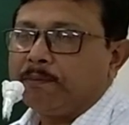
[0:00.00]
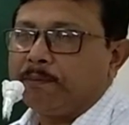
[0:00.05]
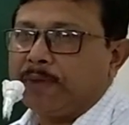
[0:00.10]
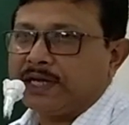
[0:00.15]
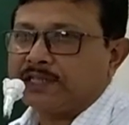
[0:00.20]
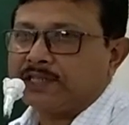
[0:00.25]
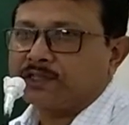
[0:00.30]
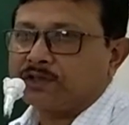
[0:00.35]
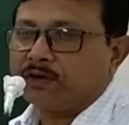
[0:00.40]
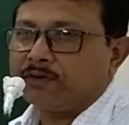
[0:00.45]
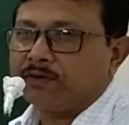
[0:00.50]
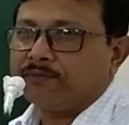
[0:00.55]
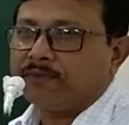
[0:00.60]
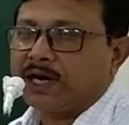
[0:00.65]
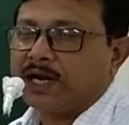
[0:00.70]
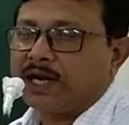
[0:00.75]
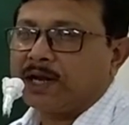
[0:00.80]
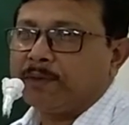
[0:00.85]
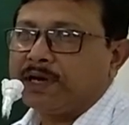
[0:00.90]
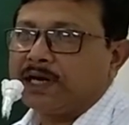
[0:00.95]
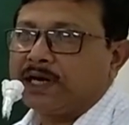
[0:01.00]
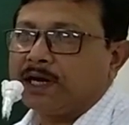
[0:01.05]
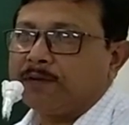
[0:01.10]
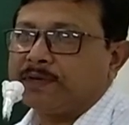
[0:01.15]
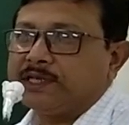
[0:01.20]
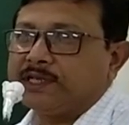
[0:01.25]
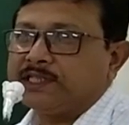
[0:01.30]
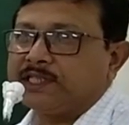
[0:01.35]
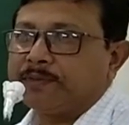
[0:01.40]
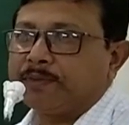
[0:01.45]
based on fundamental
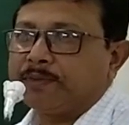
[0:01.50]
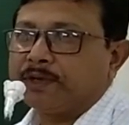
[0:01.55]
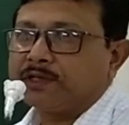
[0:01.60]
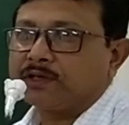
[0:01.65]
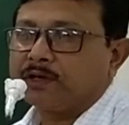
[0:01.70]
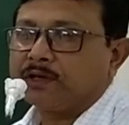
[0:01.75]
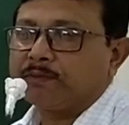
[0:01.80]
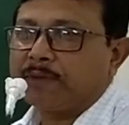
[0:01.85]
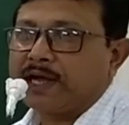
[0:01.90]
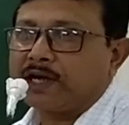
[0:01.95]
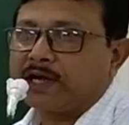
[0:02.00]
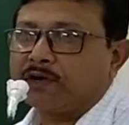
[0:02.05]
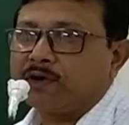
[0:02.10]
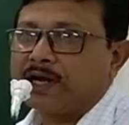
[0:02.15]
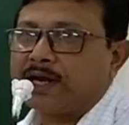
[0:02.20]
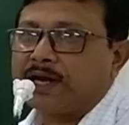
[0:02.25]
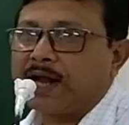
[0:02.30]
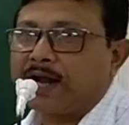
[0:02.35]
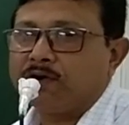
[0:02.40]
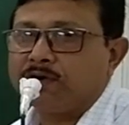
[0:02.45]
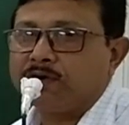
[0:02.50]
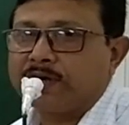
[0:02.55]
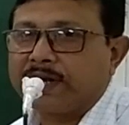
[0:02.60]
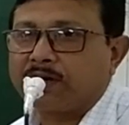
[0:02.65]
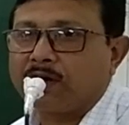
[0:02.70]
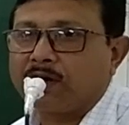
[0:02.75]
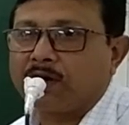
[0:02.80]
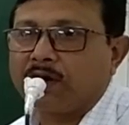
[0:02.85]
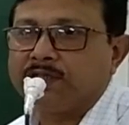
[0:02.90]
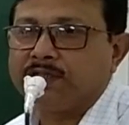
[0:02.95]
principles of micro and nano
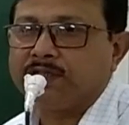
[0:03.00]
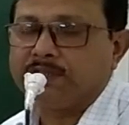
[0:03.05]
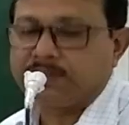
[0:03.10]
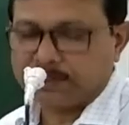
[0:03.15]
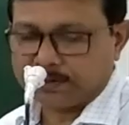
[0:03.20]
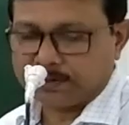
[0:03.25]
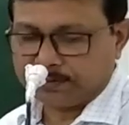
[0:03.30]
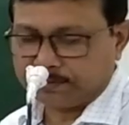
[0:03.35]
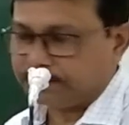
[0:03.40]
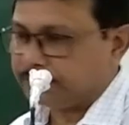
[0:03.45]
technologies.